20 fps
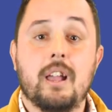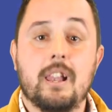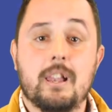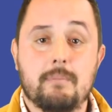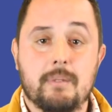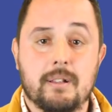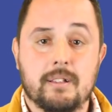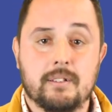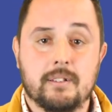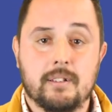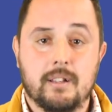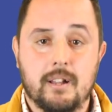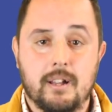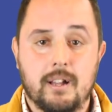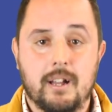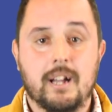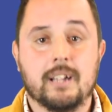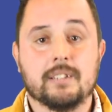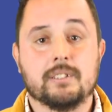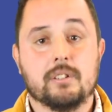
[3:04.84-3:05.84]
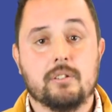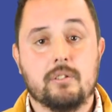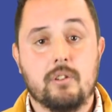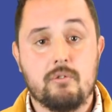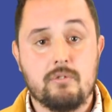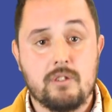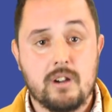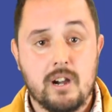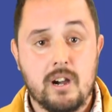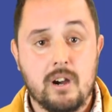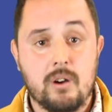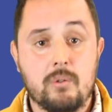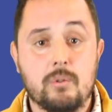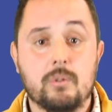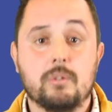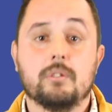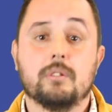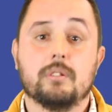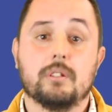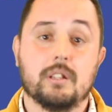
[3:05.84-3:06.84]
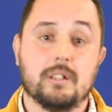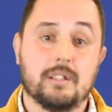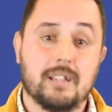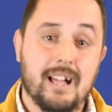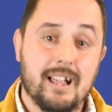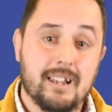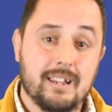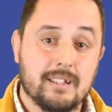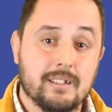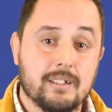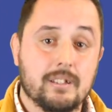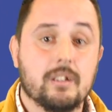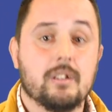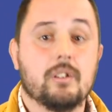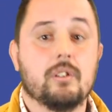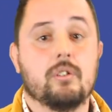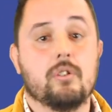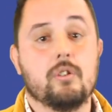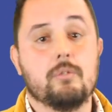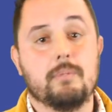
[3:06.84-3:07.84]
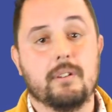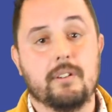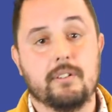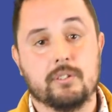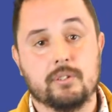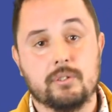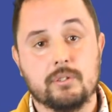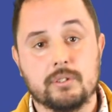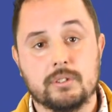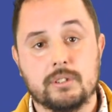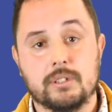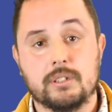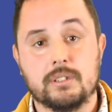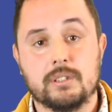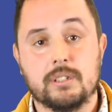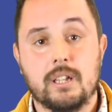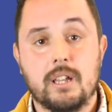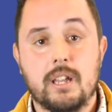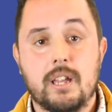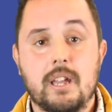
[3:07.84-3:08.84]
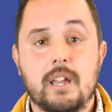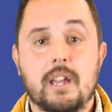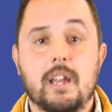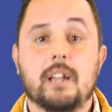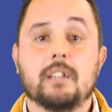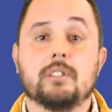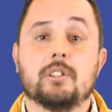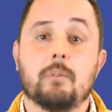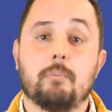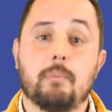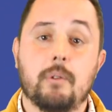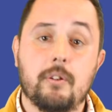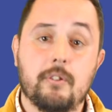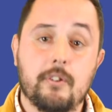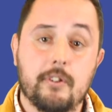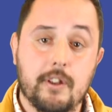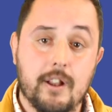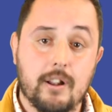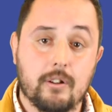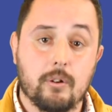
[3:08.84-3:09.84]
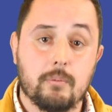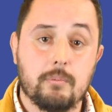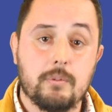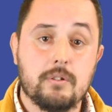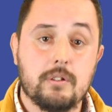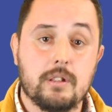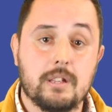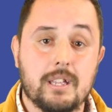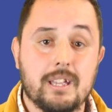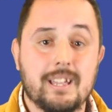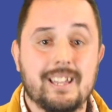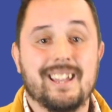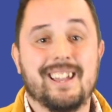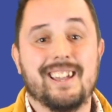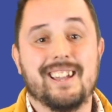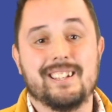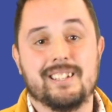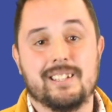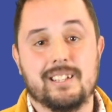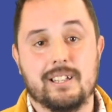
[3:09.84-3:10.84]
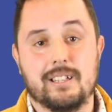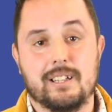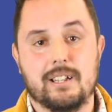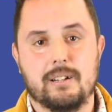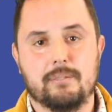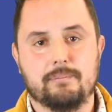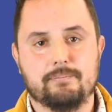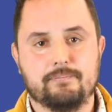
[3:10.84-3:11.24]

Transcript: elements as know-how, talent, human resources, entrepreneurial community, etc.